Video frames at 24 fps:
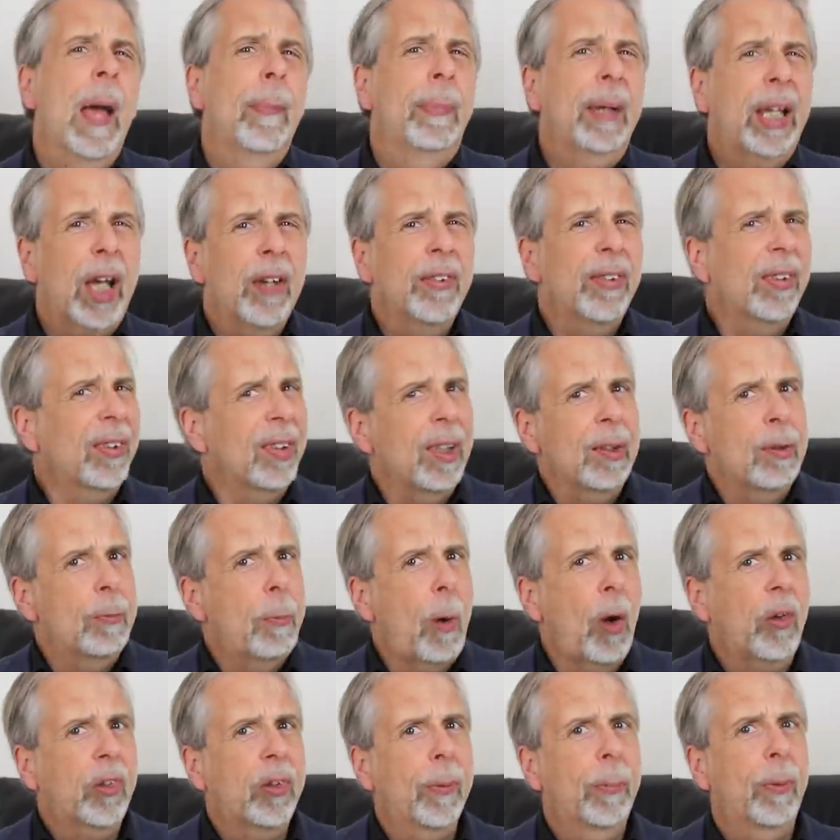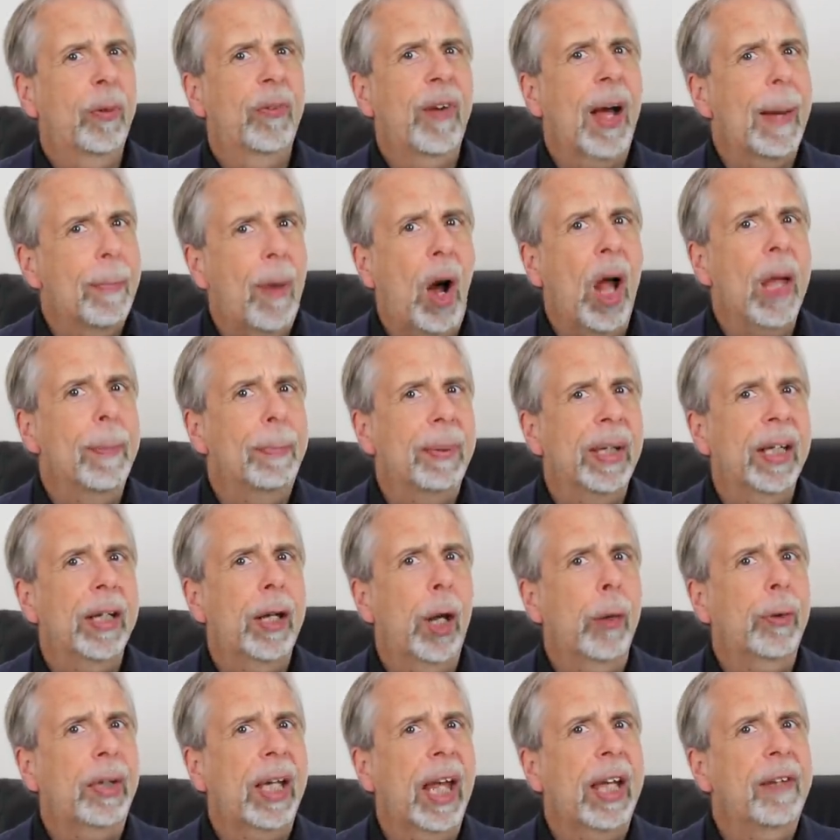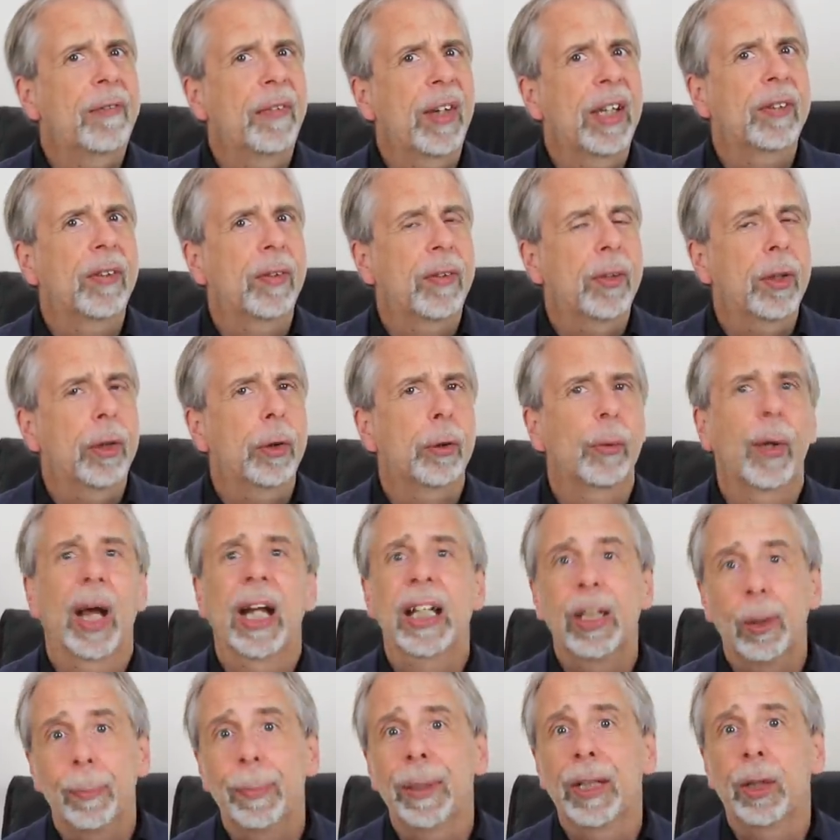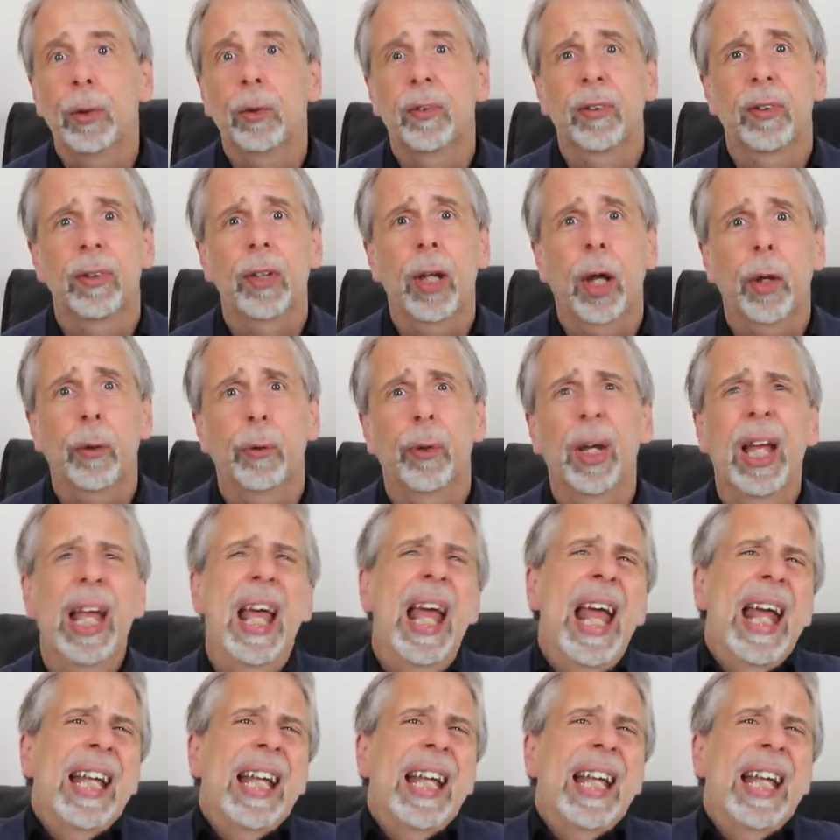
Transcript: Because it seems possible that might be an okay thing to do, and it'd be good to know.